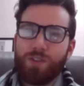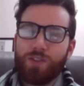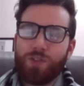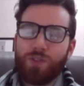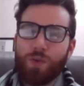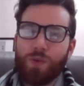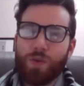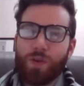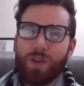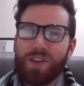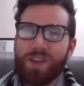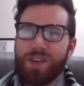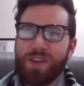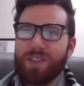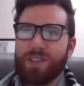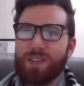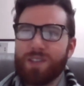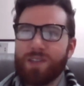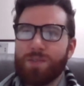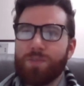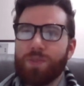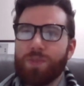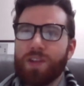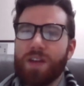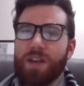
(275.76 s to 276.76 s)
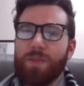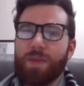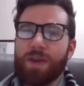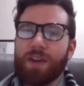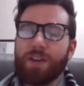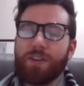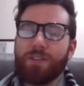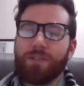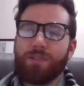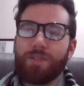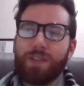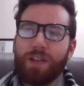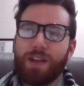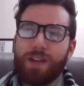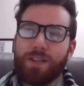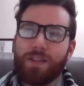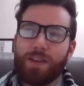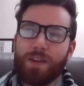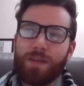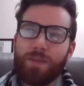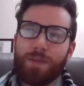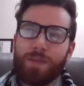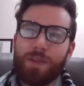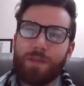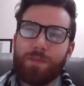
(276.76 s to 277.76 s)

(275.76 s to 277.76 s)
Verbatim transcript: Jordy is the playmaker for that team